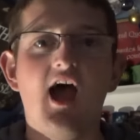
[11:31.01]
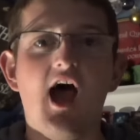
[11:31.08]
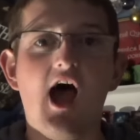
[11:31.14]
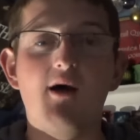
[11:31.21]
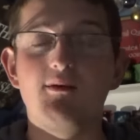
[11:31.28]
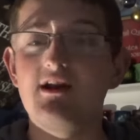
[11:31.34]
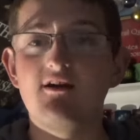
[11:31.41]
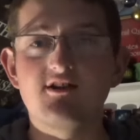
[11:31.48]

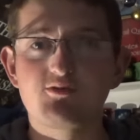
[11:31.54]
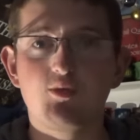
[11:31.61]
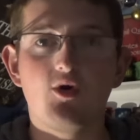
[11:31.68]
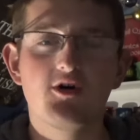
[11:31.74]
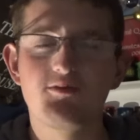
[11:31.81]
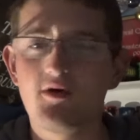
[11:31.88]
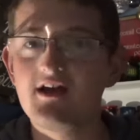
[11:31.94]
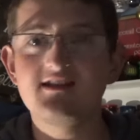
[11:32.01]
Uh, we know it's
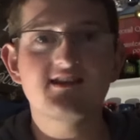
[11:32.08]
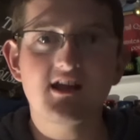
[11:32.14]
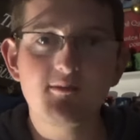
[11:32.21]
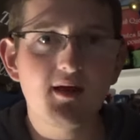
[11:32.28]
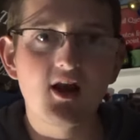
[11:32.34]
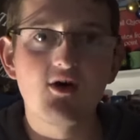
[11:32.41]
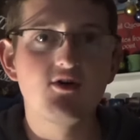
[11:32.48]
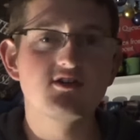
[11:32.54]
wood, but is it going to
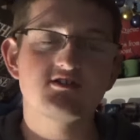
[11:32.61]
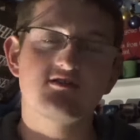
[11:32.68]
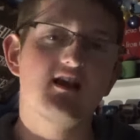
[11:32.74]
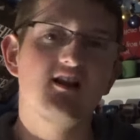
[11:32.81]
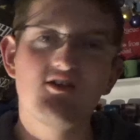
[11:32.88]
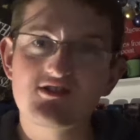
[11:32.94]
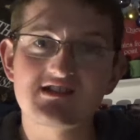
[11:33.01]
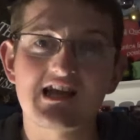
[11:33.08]
be launched? It
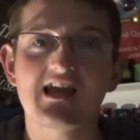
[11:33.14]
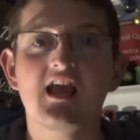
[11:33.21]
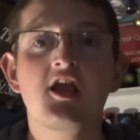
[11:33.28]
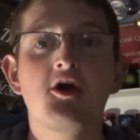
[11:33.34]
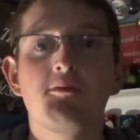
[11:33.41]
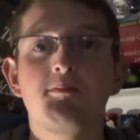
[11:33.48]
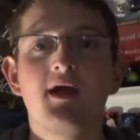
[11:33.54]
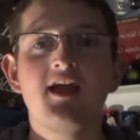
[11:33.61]
looks like it
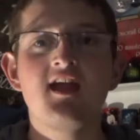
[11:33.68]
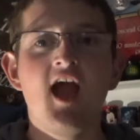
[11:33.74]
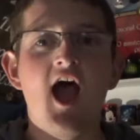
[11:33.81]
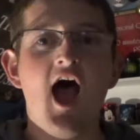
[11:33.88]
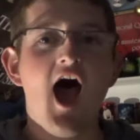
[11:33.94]
could be.